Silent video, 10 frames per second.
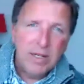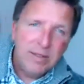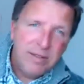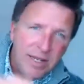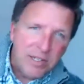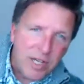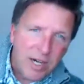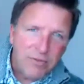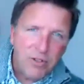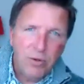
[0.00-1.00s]
years
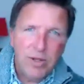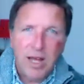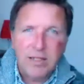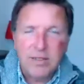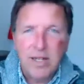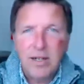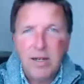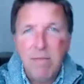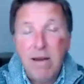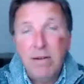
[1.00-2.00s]
after all that, and then I
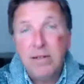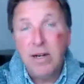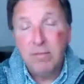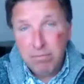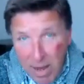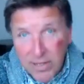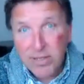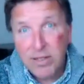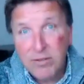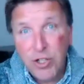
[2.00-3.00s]
married. I met
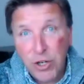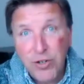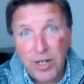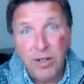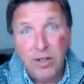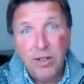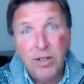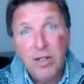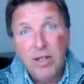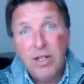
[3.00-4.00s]
Judy,
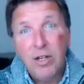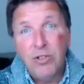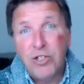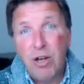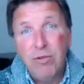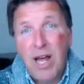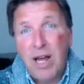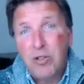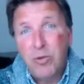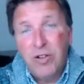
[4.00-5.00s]
who's so
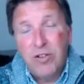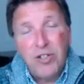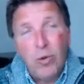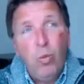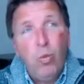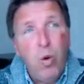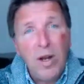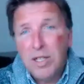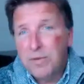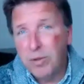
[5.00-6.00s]
down to earth. She's a
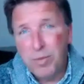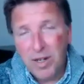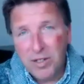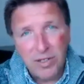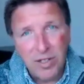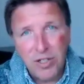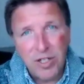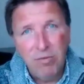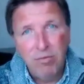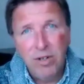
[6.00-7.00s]
wonderful person, and
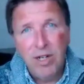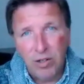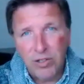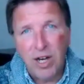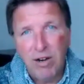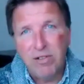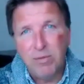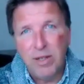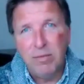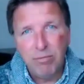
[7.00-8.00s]
she really looks after
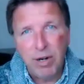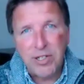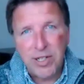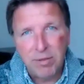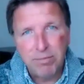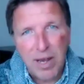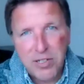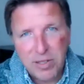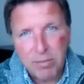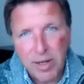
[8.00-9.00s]
me and brings out the
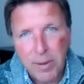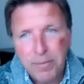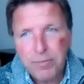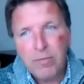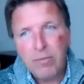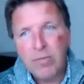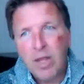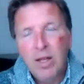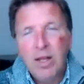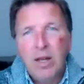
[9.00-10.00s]
best in me.
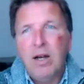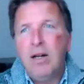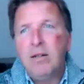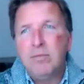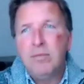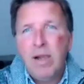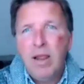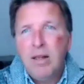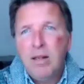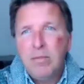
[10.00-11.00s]
Um,
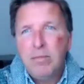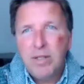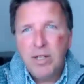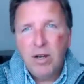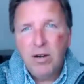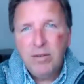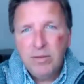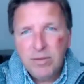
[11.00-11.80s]
but you know, I